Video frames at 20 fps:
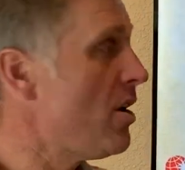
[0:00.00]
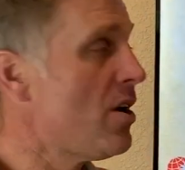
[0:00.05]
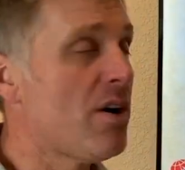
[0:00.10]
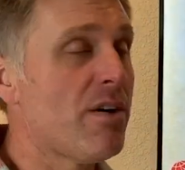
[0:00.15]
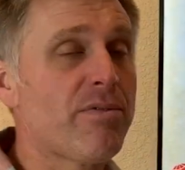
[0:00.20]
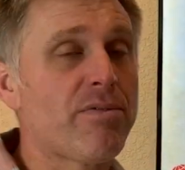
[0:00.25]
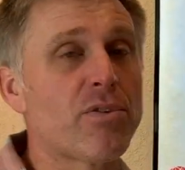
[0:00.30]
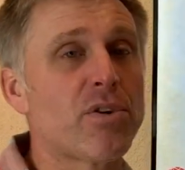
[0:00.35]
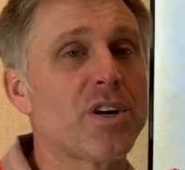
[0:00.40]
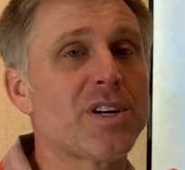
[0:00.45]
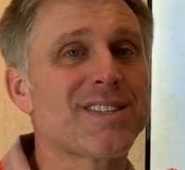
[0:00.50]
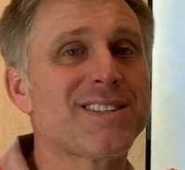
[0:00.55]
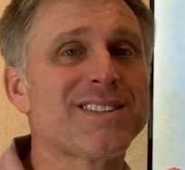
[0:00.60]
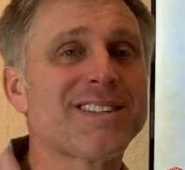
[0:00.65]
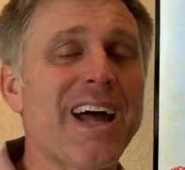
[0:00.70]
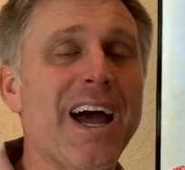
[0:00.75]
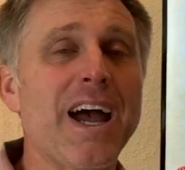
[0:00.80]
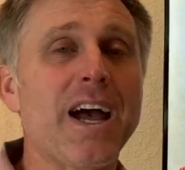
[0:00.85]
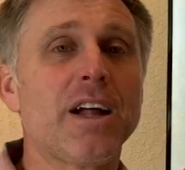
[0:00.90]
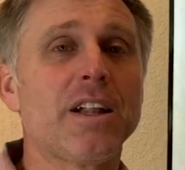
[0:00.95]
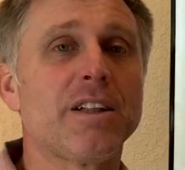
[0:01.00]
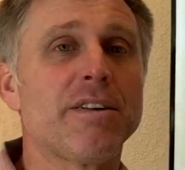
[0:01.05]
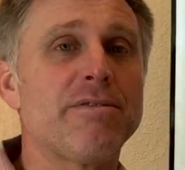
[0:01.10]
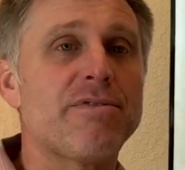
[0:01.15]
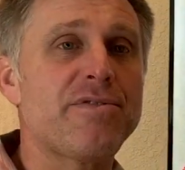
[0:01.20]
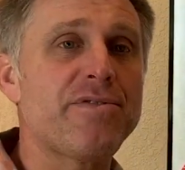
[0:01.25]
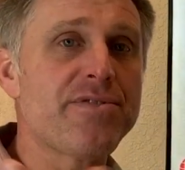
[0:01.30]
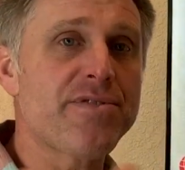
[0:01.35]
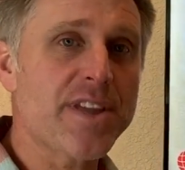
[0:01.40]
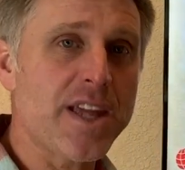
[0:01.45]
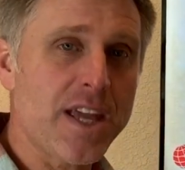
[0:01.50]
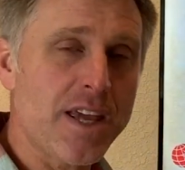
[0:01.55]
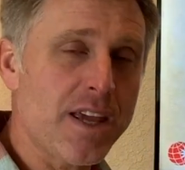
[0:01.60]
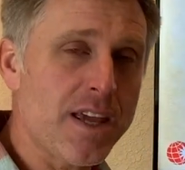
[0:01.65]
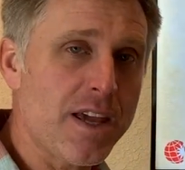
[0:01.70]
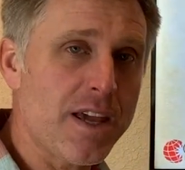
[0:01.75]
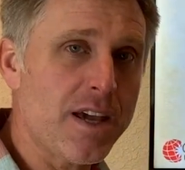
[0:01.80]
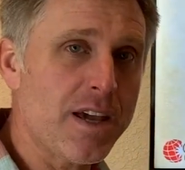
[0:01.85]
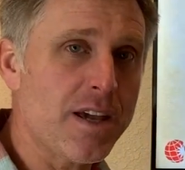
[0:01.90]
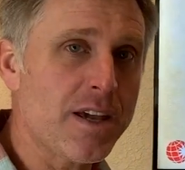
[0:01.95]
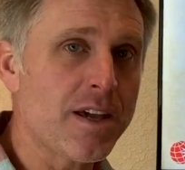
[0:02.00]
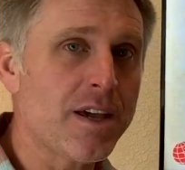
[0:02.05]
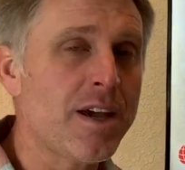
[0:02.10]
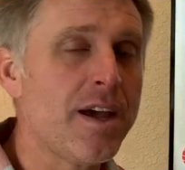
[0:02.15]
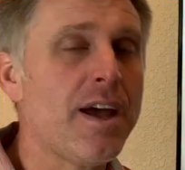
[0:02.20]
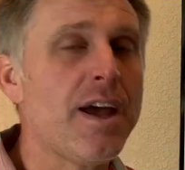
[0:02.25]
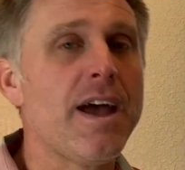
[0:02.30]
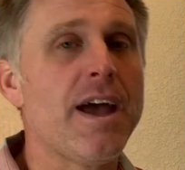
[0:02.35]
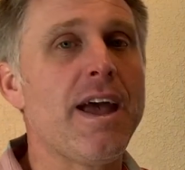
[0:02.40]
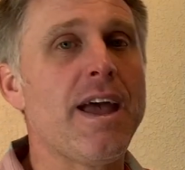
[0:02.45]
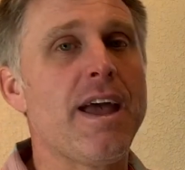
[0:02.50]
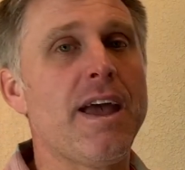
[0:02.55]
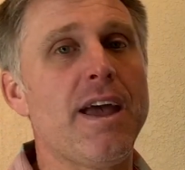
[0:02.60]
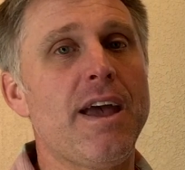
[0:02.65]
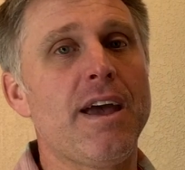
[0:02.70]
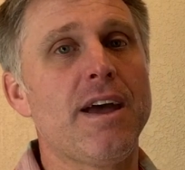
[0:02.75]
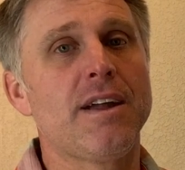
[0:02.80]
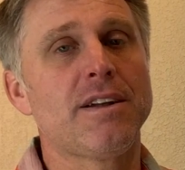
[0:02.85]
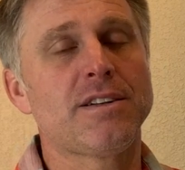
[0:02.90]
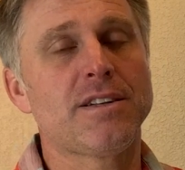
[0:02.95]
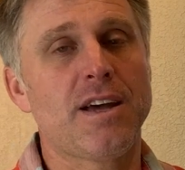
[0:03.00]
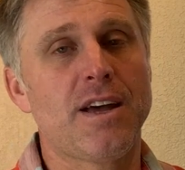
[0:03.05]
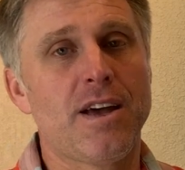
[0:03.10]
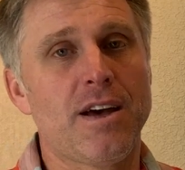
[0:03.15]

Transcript: For a style of thinking and